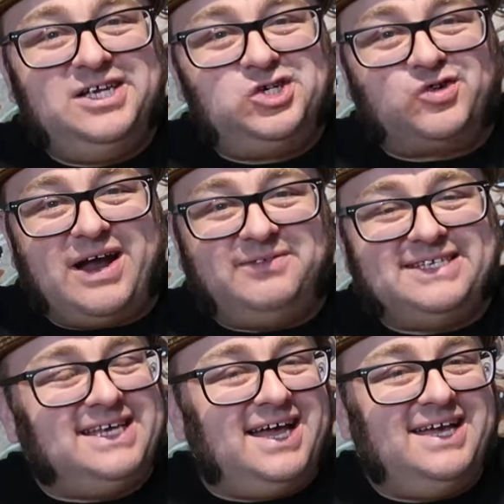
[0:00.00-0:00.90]

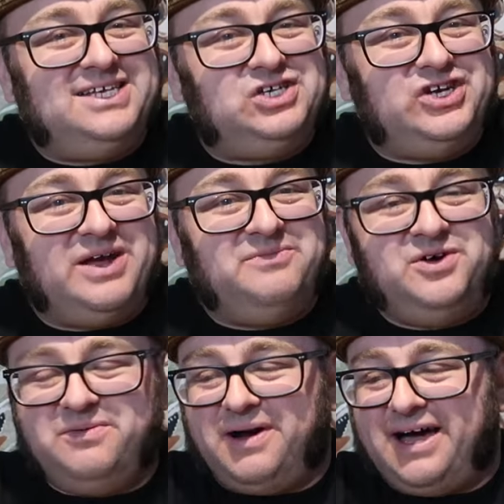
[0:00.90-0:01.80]
travel-sized
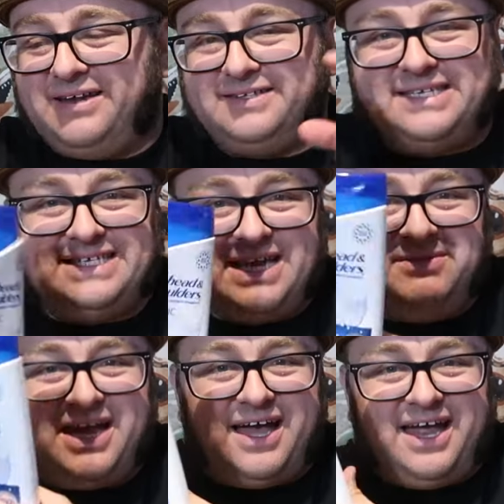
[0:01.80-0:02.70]
shampoo bottles, the
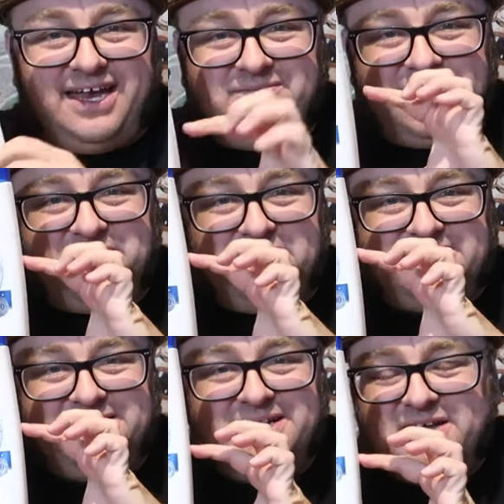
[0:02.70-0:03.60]
same kind but a
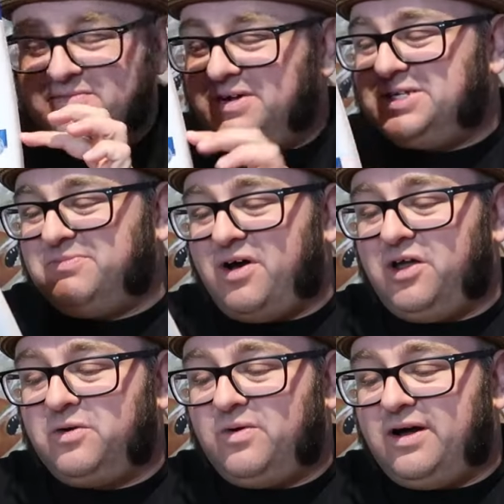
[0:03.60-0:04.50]
much much
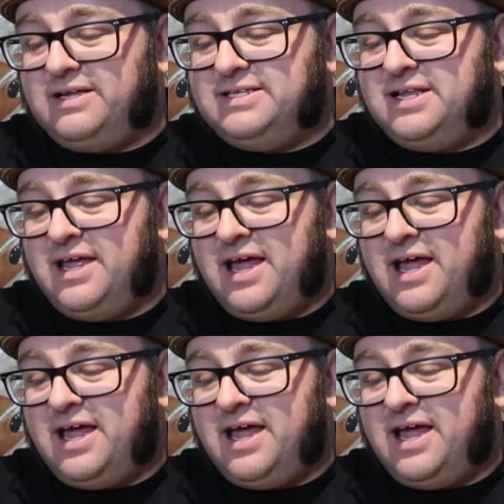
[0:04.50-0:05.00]
smaller one.